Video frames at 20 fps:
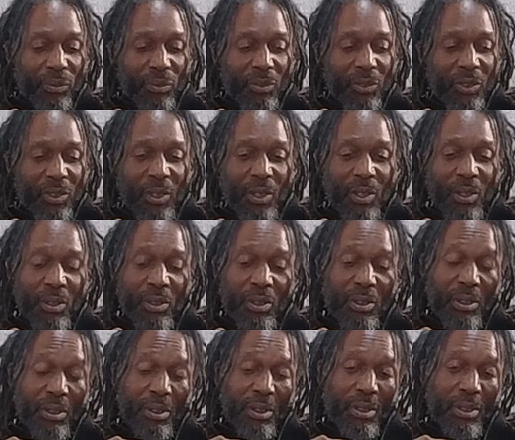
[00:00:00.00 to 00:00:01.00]
So,
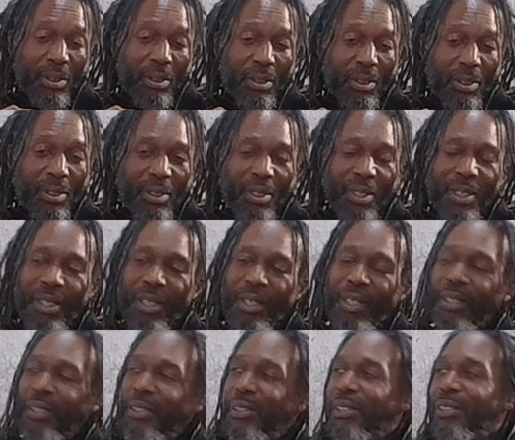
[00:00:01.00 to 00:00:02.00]
yeah,
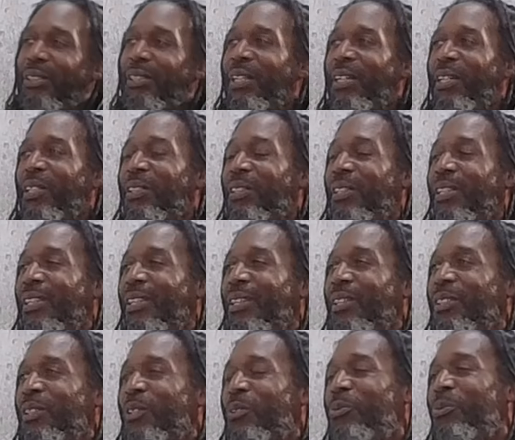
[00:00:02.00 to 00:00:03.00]
he just like,
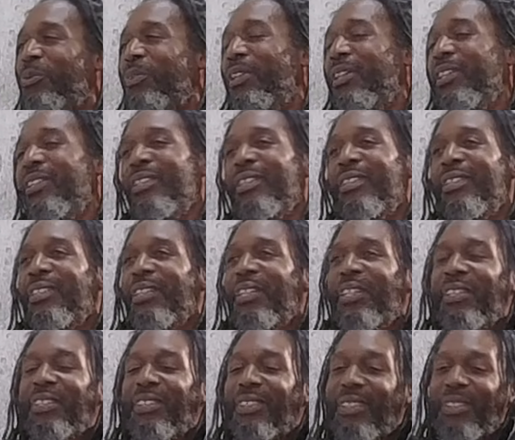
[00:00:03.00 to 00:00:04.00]
he
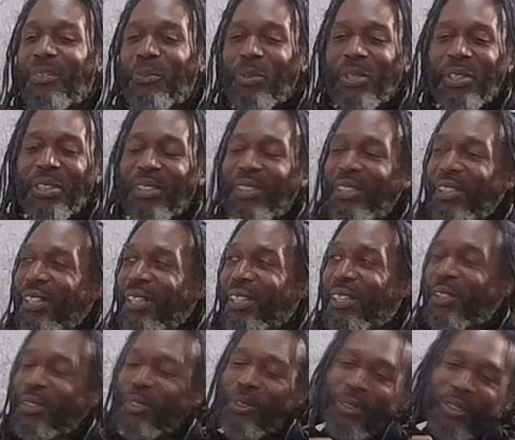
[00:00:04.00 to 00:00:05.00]
just went into that
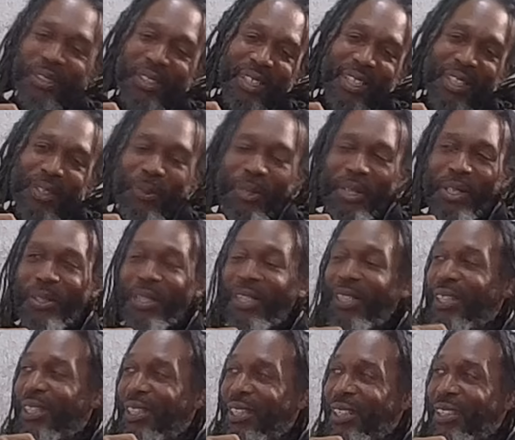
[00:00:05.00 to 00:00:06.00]
cool thing where he
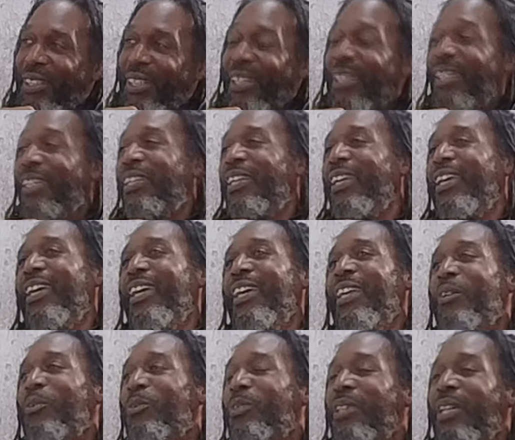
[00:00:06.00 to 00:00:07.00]
looked and
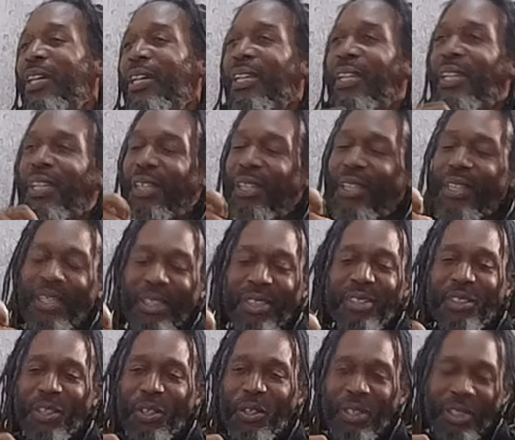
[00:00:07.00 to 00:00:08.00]
it was like he
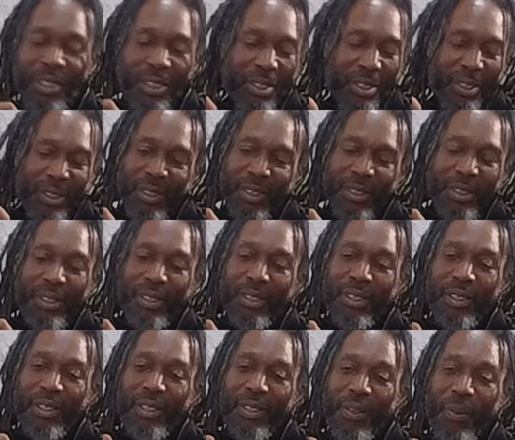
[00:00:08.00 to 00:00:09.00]
saw it
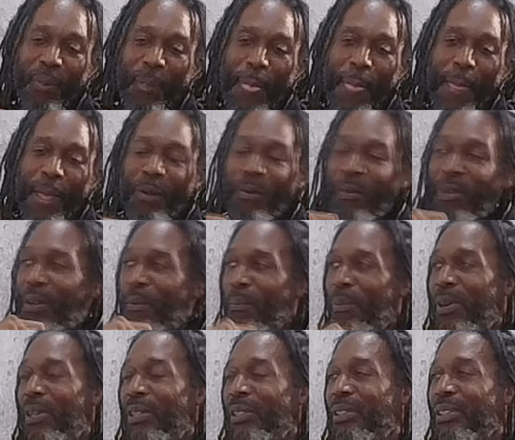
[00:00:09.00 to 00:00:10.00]
and we
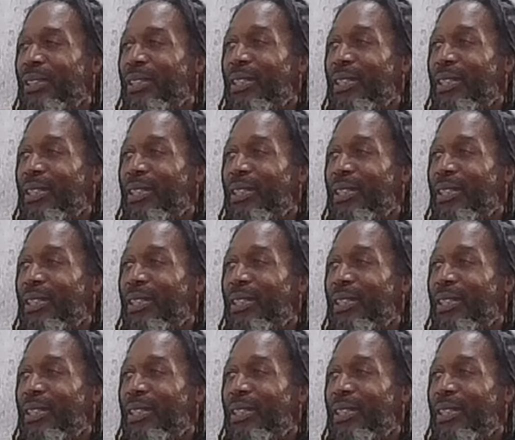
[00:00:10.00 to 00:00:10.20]
embraced.